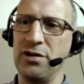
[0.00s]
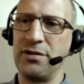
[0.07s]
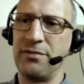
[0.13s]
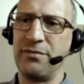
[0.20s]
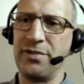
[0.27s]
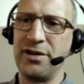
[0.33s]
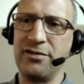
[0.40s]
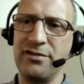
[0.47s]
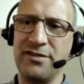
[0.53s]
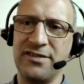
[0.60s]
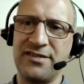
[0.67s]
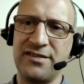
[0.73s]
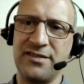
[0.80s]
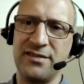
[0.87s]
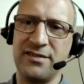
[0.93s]

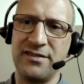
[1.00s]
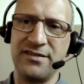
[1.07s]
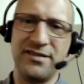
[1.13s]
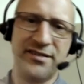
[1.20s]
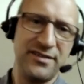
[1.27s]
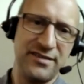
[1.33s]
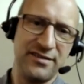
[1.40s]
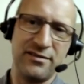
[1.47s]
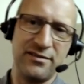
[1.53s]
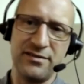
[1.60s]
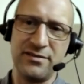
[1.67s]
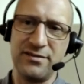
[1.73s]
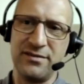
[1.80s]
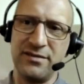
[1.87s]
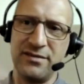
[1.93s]
because this is
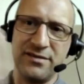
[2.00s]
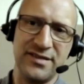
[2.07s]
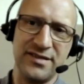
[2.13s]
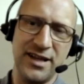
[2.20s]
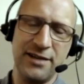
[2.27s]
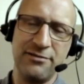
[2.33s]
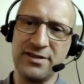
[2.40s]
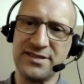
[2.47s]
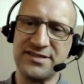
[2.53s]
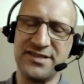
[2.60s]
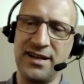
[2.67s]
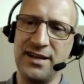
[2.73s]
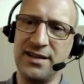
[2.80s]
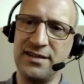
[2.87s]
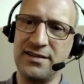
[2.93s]
on the network
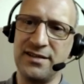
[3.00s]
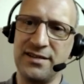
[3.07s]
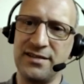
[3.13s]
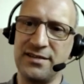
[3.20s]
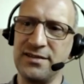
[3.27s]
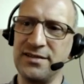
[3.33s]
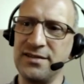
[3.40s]
side, and